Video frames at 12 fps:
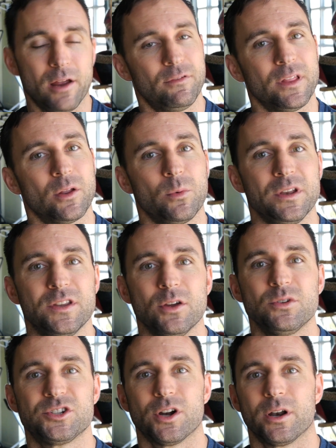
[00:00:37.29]
everything that we
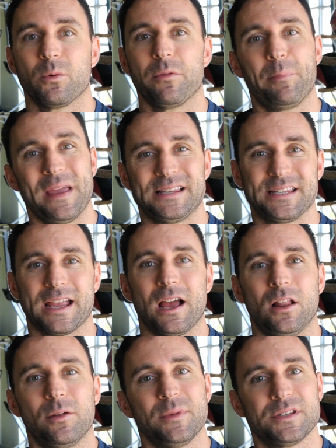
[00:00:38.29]
do, starting with basic
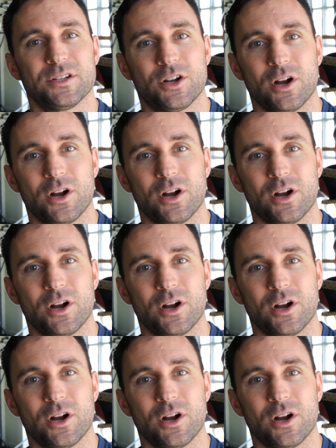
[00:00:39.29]
elements in